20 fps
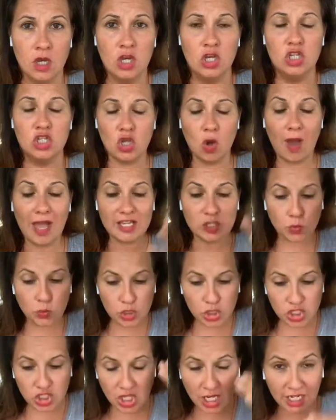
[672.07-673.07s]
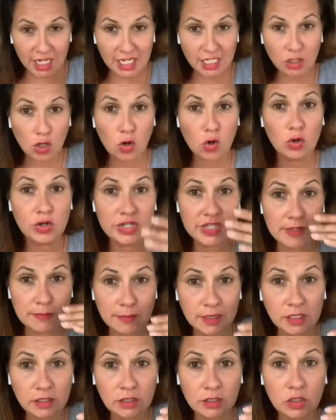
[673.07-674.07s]
So as we're studying the course in
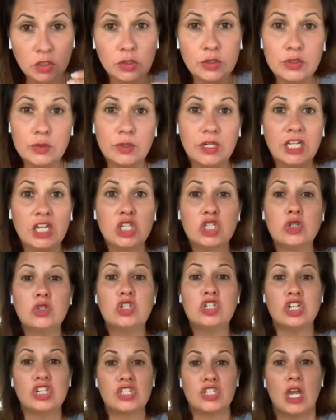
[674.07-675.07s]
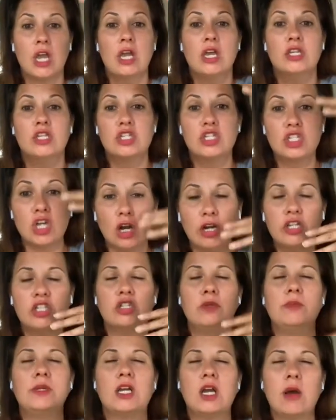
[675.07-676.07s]
miracles, we need to just start
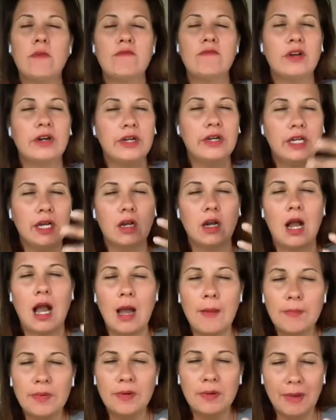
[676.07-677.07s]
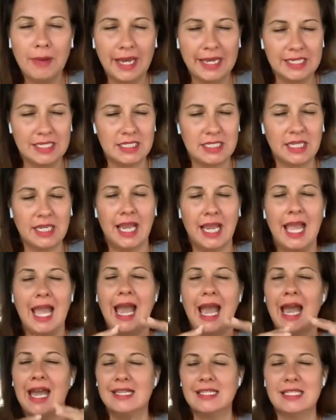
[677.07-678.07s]
to become very uncompromising
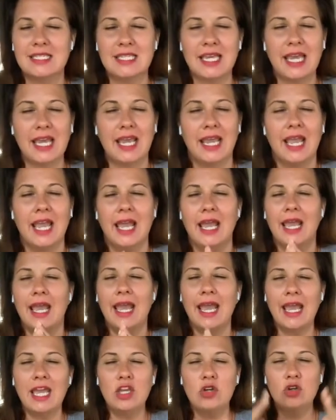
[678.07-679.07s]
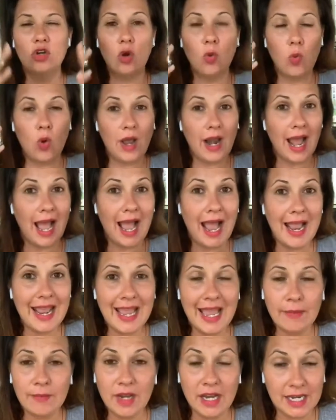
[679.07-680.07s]
and say hey, you know what? I
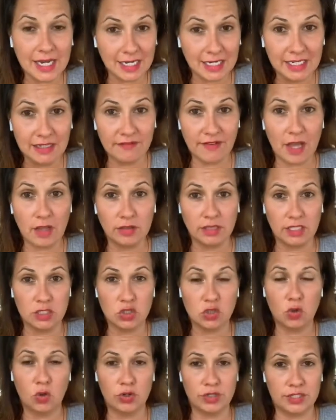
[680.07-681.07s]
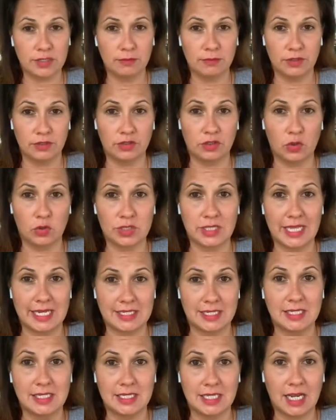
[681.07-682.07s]
am going to live out this Course in Miracles
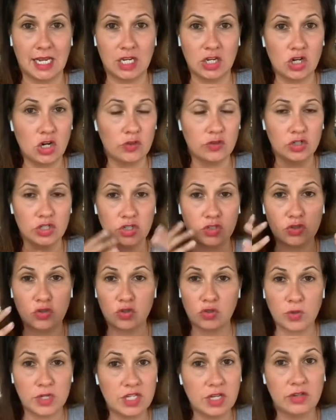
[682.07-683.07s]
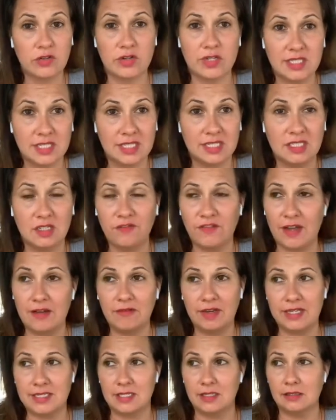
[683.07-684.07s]
lesson today. You know, there's 365
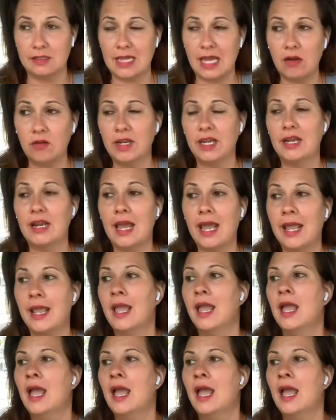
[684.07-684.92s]
lessons. How can I